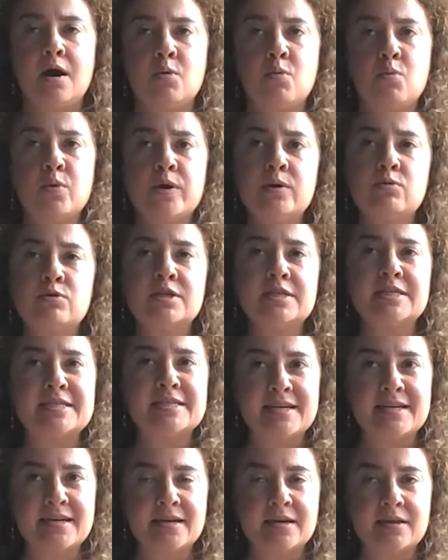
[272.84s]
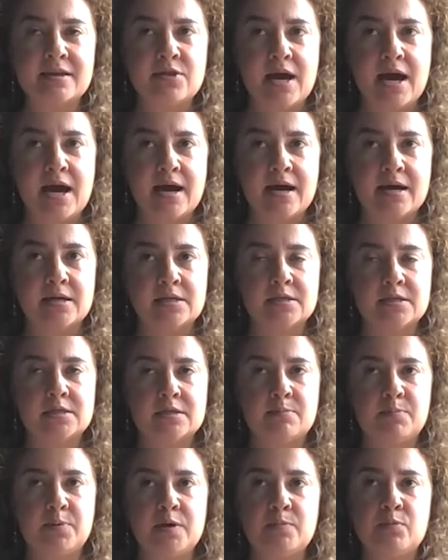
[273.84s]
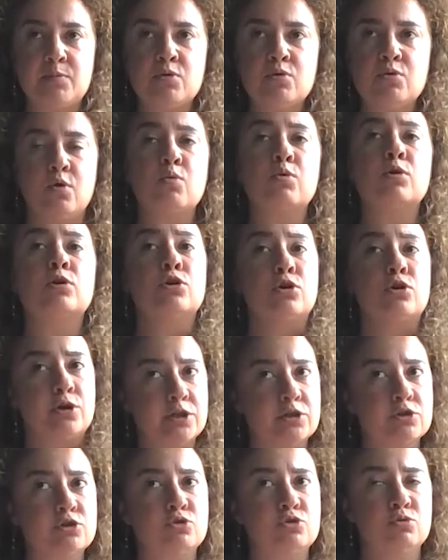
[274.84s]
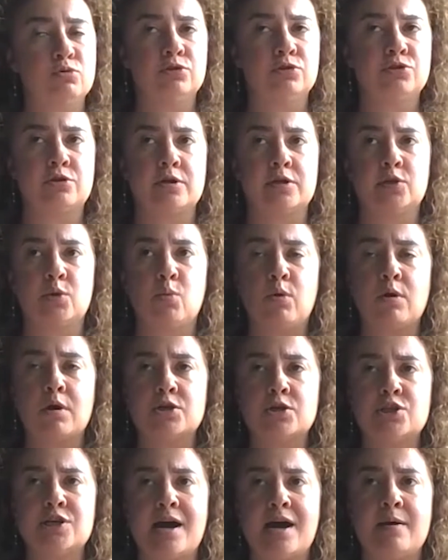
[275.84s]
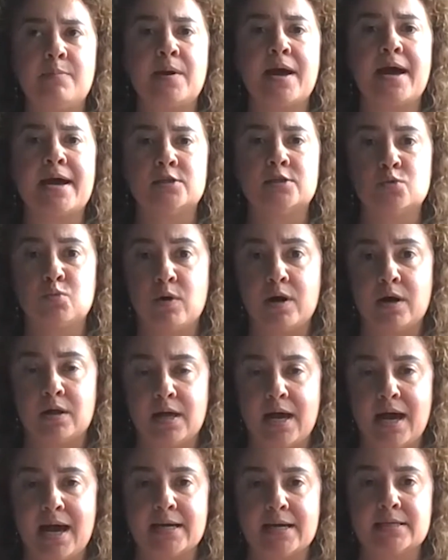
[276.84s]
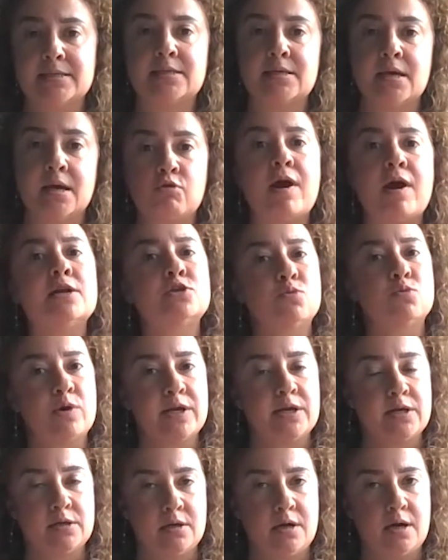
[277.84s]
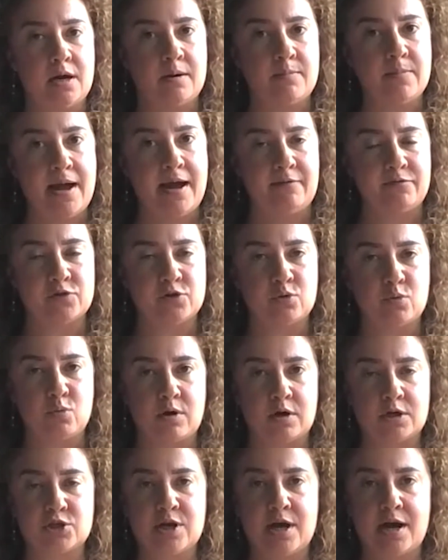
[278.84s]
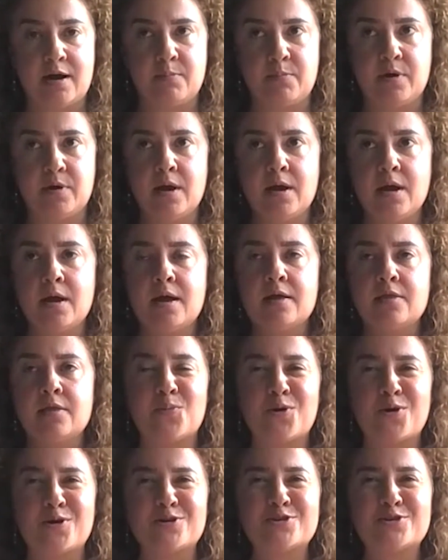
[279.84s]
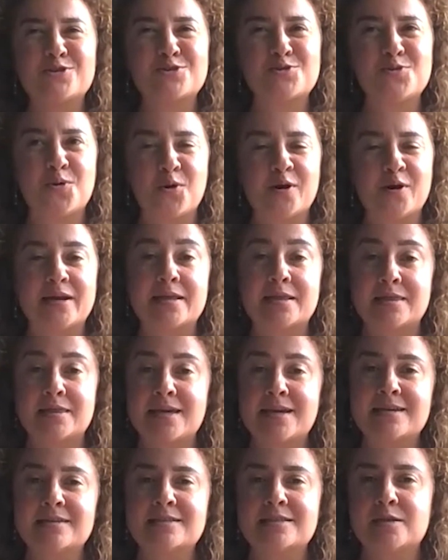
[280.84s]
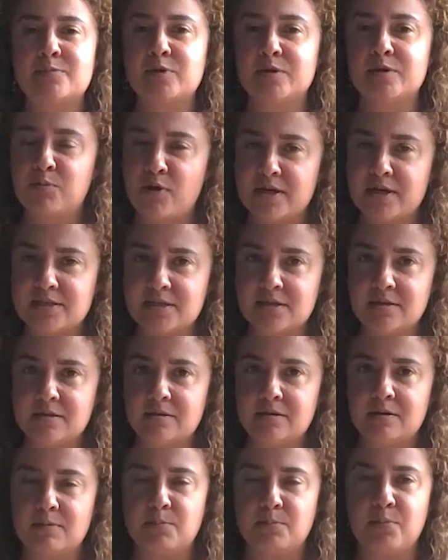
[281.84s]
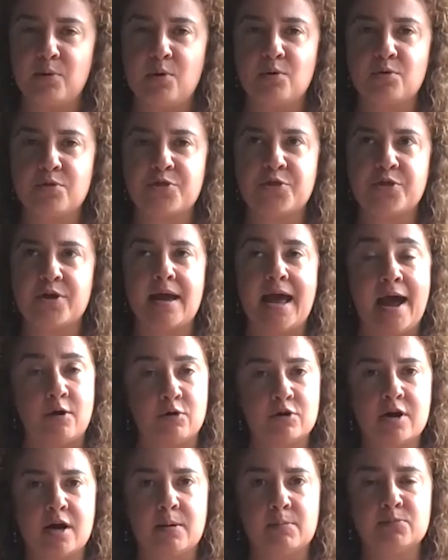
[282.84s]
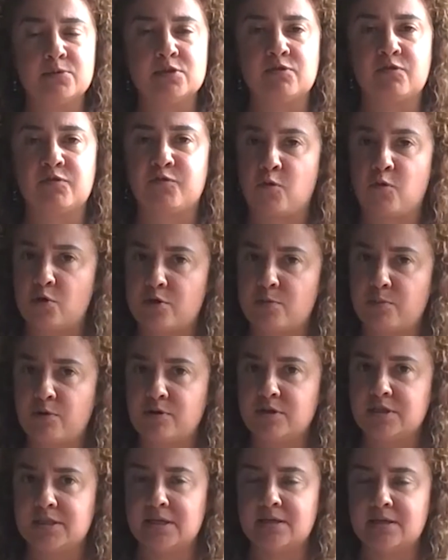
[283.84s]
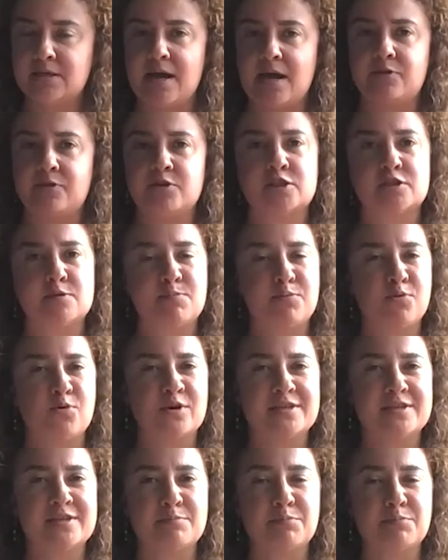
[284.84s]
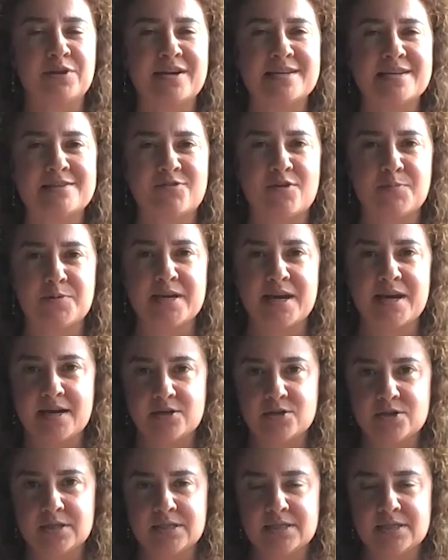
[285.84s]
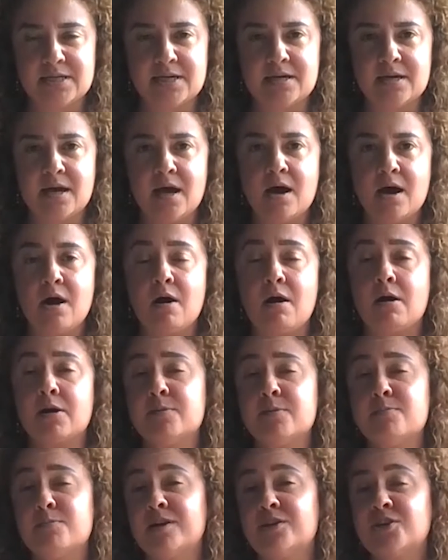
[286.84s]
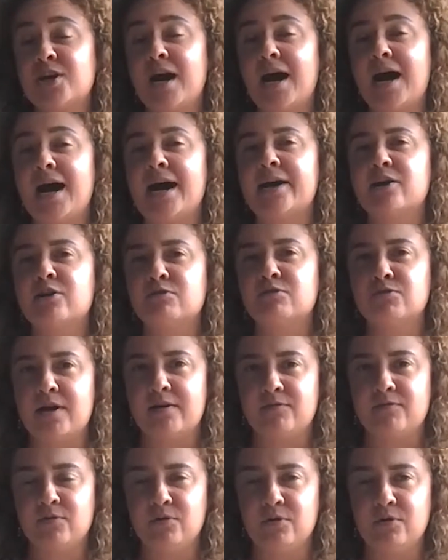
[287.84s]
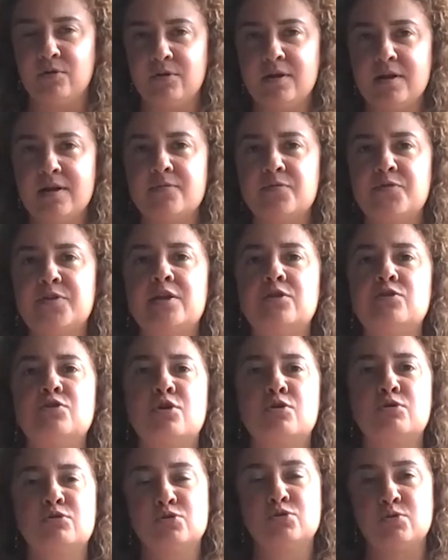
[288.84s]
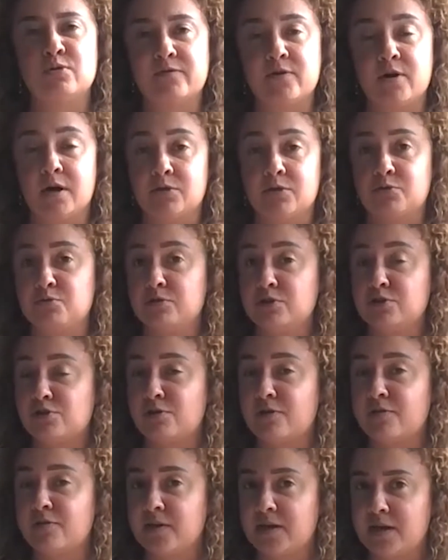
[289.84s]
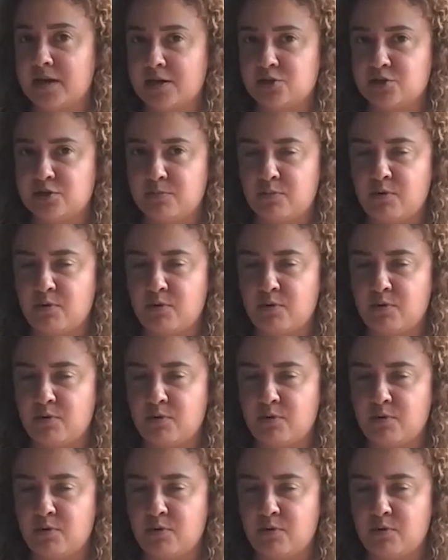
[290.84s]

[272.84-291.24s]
We were seeing that people who were learning the tool during the workshop, as well as graduated after the workshop, were scoring things to be present, both outcomes for the person and the supports in place from the agency, on a much higher level than those who have gone through the certification